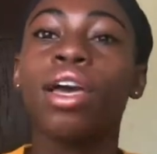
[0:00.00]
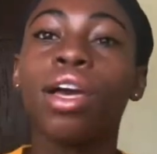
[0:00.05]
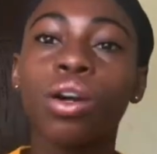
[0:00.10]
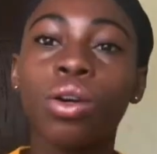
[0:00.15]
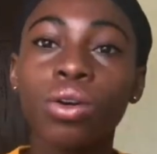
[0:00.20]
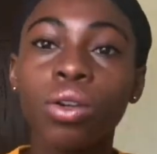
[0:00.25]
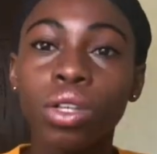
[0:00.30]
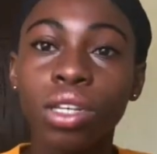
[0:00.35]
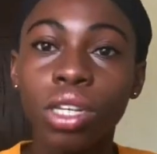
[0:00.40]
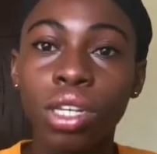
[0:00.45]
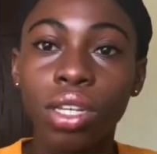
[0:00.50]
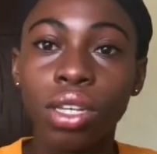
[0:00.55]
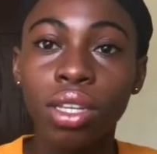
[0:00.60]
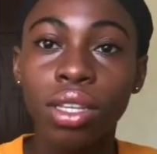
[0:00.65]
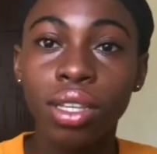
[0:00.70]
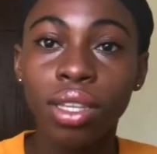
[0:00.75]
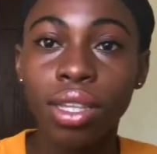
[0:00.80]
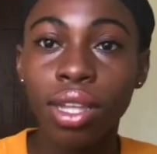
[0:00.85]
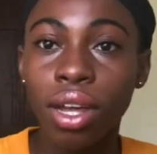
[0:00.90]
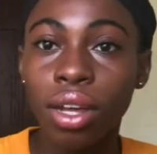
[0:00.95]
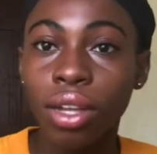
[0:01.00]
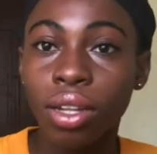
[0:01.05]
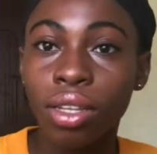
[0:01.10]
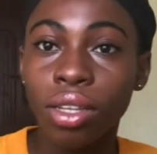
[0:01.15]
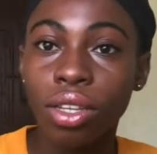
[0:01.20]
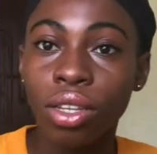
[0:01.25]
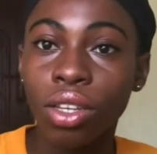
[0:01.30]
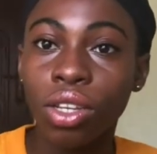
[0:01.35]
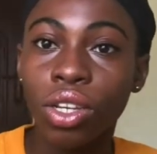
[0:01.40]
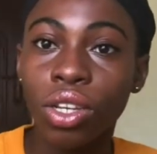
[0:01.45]
eco
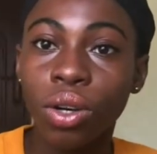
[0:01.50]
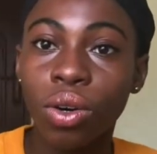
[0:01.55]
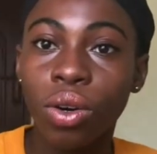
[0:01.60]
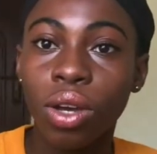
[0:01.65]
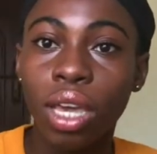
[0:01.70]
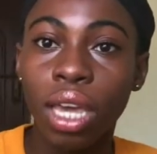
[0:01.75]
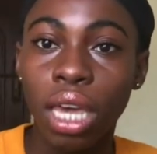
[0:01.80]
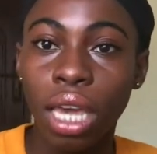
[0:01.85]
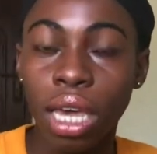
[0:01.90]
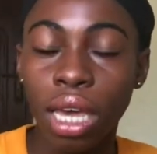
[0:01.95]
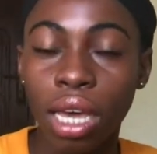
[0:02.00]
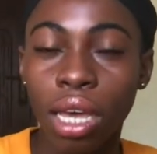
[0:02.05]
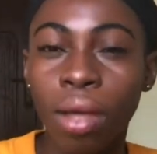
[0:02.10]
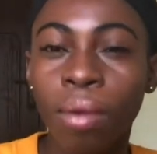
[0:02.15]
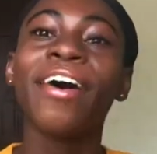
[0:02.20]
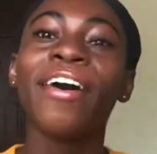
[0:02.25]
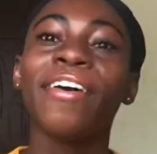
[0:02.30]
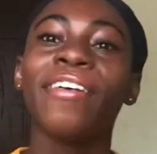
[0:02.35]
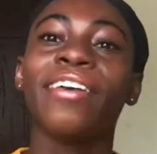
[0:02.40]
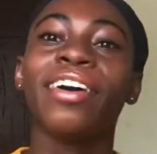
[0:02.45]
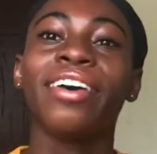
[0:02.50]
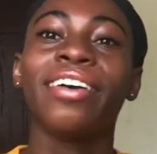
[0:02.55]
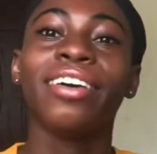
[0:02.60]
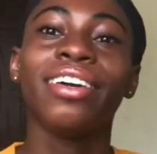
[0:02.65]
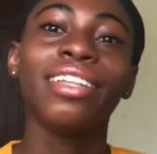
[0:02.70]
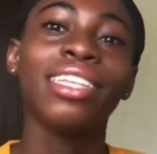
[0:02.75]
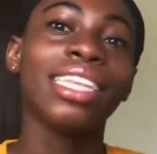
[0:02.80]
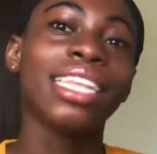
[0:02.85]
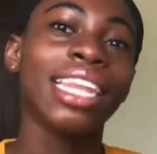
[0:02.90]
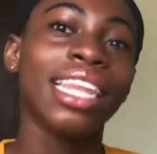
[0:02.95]
styling gel here we are
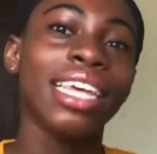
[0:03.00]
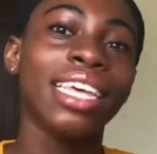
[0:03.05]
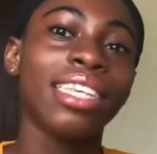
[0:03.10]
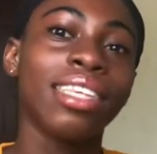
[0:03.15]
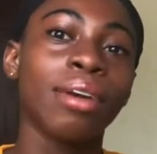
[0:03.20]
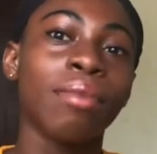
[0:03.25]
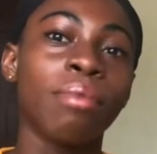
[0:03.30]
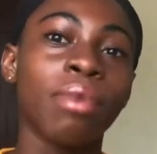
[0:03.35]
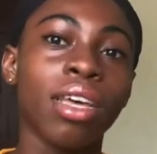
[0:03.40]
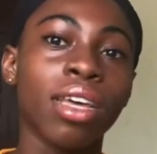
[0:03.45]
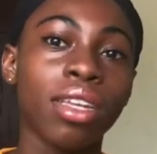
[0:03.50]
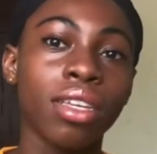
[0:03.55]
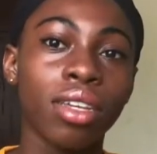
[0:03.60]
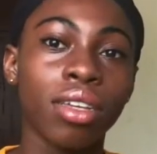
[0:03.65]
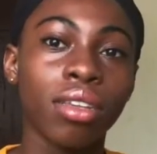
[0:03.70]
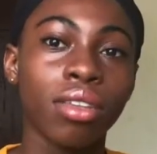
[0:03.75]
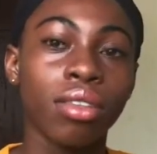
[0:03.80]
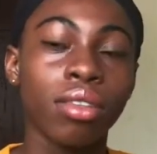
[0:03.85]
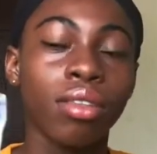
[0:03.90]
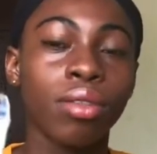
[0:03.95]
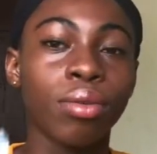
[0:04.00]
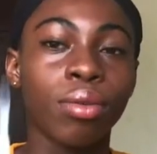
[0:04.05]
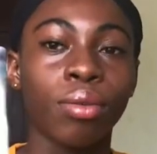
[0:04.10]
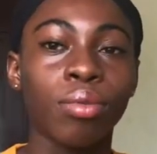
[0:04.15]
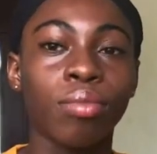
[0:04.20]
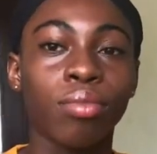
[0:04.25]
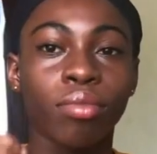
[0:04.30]
going to lay some edges so